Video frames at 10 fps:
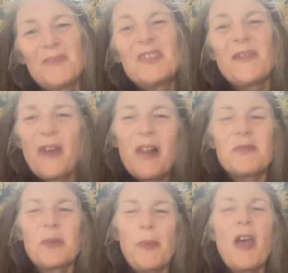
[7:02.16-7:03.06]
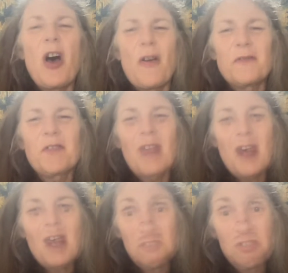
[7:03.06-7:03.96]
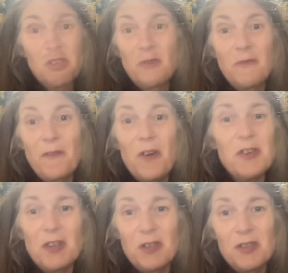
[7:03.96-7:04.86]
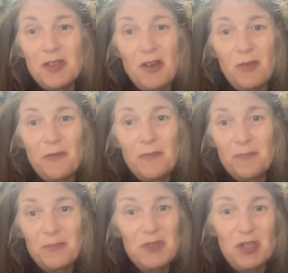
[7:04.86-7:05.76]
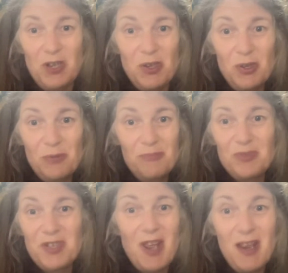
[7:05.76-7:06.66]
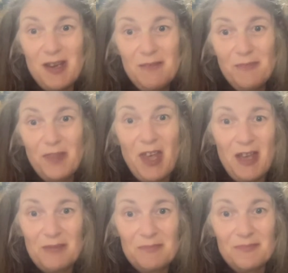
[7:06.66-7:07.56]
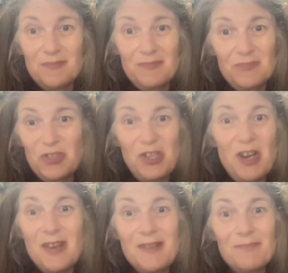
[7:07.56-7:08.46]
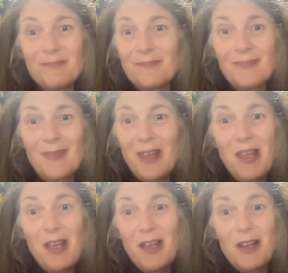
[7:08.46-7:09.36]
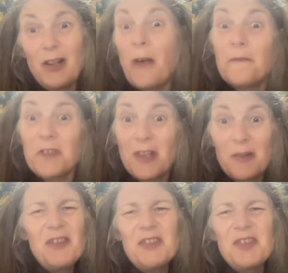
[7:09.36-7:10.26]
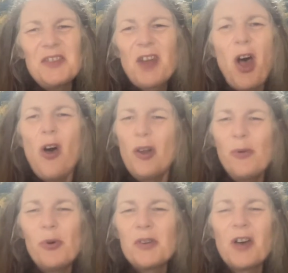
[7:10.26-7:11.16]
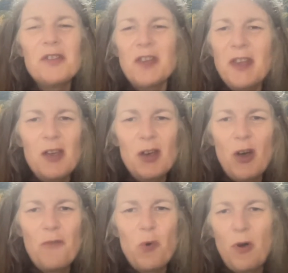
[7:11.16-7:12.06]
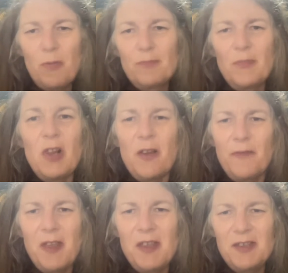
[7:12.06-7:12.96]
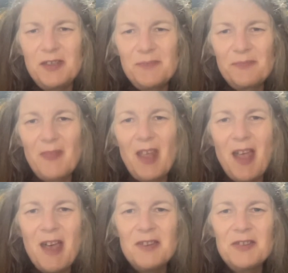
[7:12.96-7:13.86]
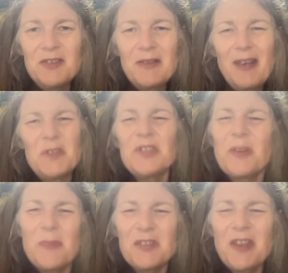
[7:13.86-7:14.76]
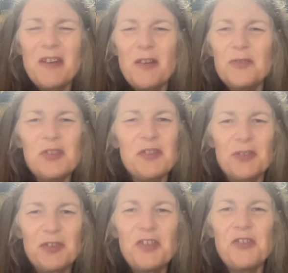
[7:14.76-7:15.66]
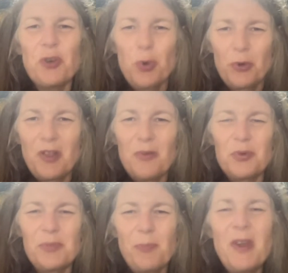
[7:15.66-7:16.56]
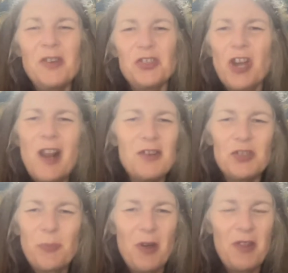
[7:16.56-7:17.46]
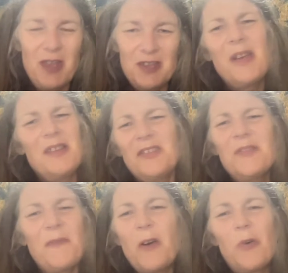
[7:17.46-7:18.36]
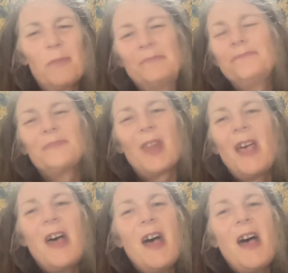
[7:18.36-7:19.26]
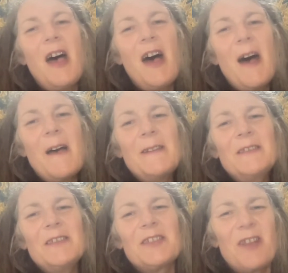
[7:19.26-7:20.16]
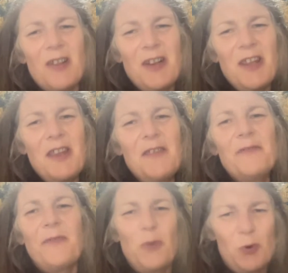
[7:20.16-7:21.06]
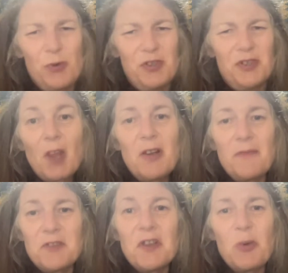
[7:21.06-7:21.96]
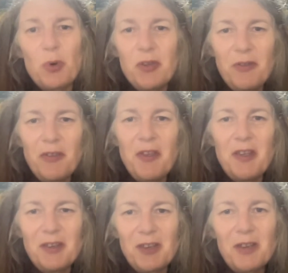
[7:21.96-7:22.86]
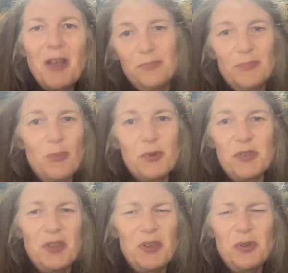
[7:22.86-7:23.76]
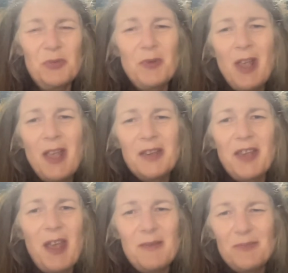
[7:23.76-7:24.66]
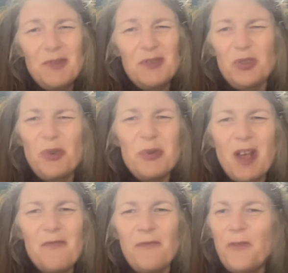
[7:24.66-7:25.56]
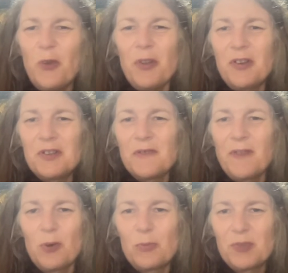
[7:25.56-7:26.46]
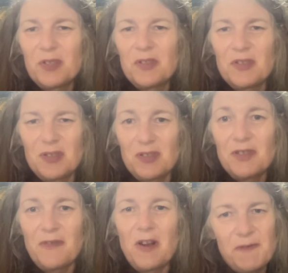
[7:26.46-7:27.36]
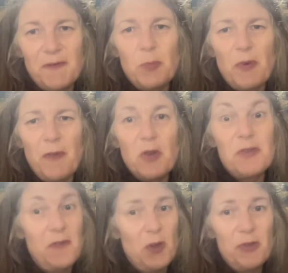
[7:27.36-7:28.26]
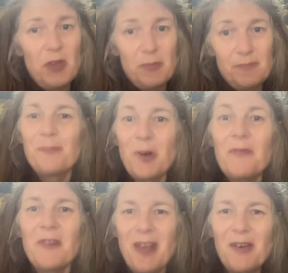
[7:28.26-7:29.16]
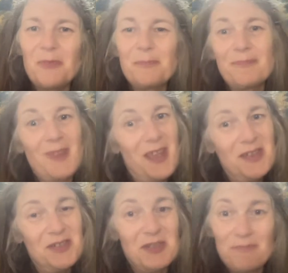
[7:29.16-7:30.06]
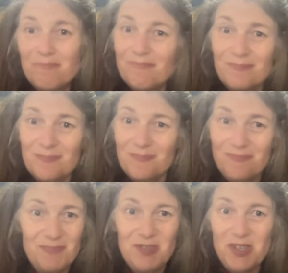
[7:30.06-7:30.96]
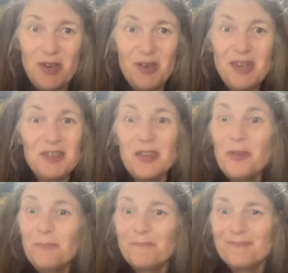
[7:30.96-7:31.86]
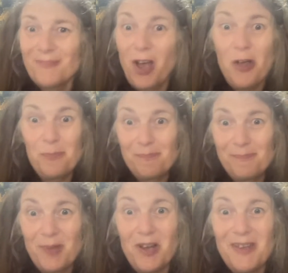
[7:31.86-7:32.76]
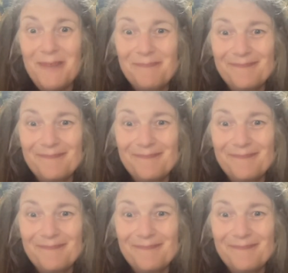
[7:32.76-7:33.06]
developed a bit after that, she couldn't find it in herself to say that she loved him. There's this Hollywood idea of what love is. And to some extent, I was thought that was being challenged by this. It just felt slightly forced. I'd love to know what you think. Want to get drill down further into films and develop film reviews further. Bye for now, and see you again soon, I hope. Bye.